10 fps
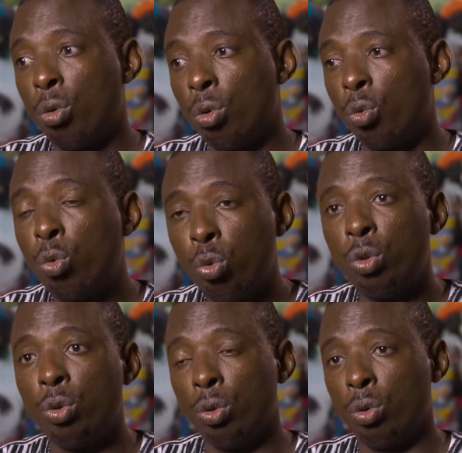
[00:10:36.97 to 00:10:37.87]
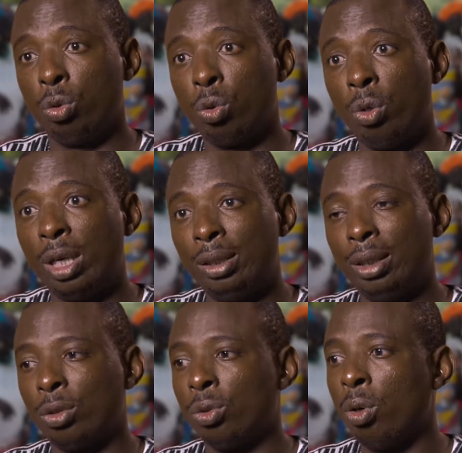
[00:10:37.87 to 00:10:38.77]
but also the construction
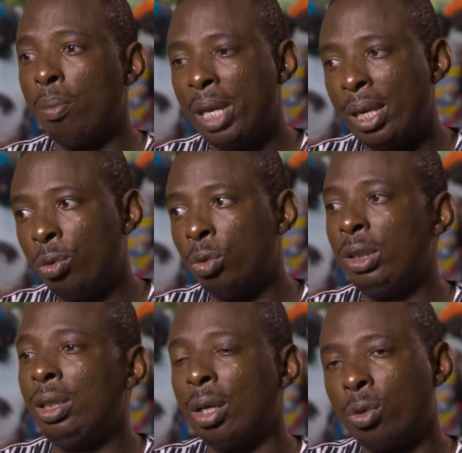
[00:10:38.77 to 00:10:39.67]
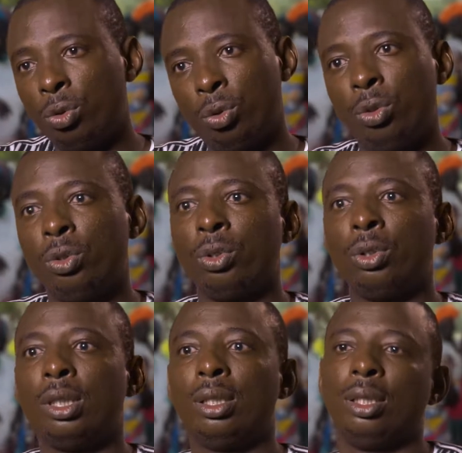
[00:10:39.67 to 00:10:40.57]
of schools in the villages
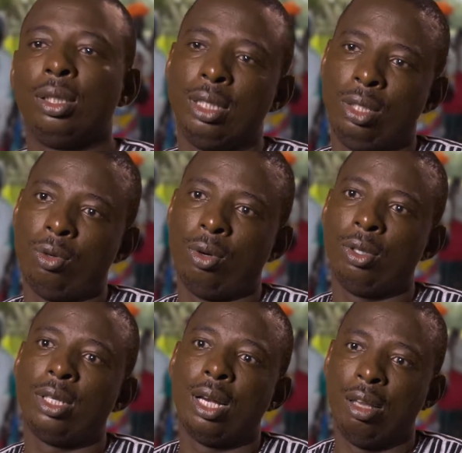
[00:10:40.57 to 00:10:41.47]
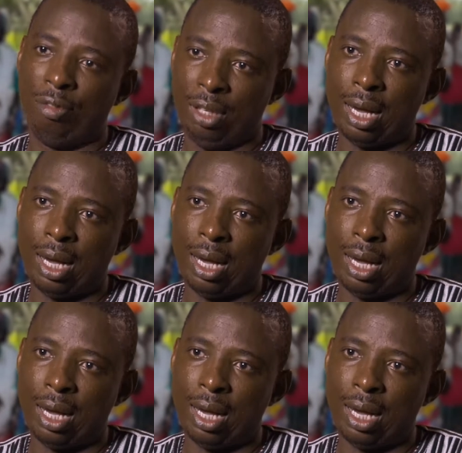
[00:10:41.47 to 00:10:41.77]
through the fair premium,